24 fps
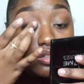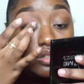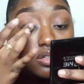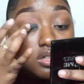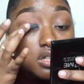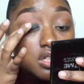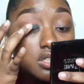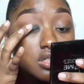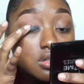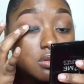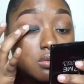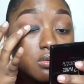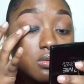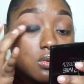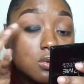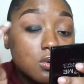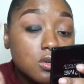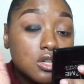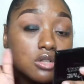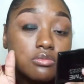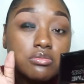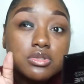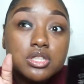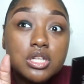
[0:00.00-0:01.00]
because it
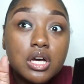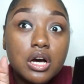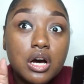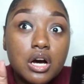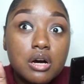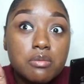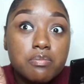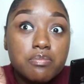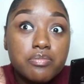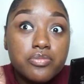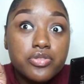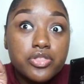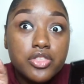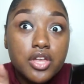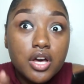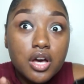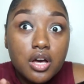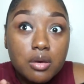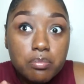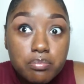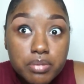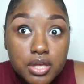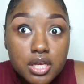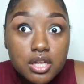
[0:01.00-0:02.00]
warms up the
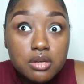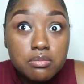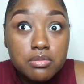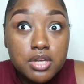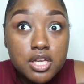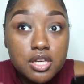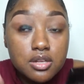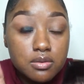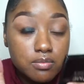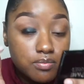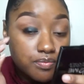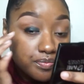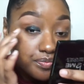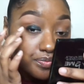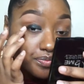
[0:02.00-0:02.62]
pigment.